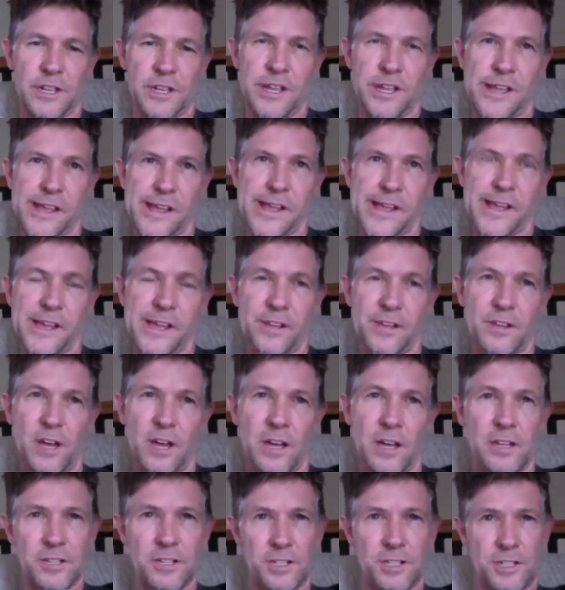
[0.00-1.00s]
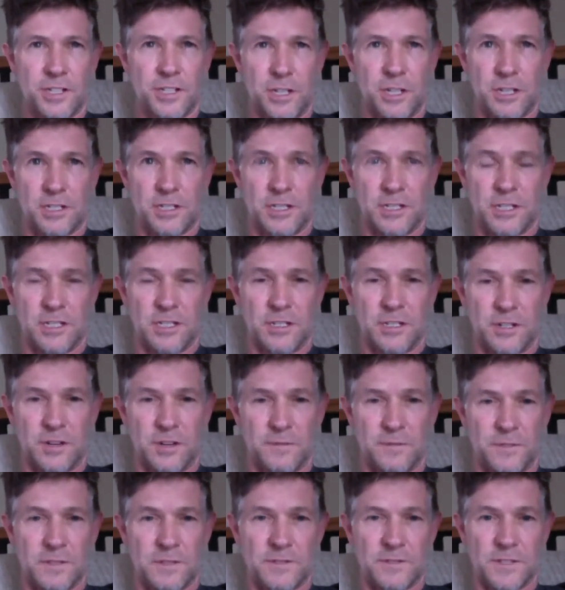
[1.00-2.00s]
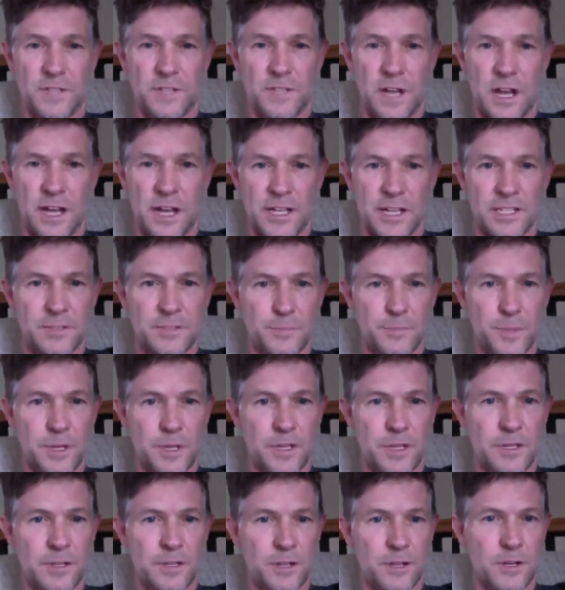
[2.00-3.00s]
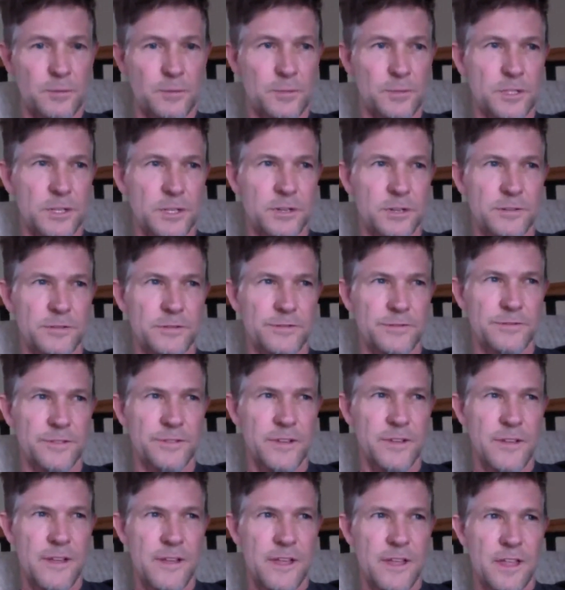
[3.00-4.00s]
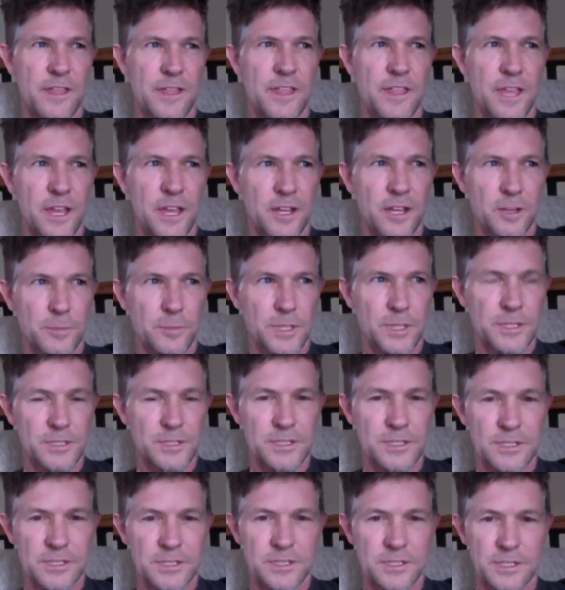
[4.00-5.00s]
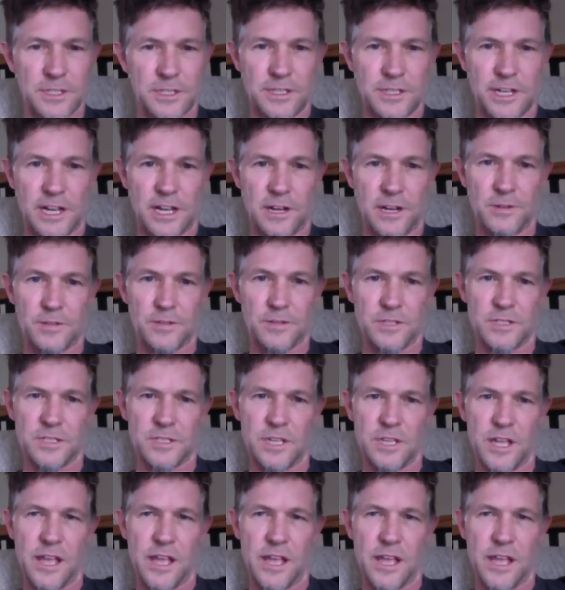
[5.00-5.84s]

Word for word: And not just in terms of size, but in terms of the elements in the house.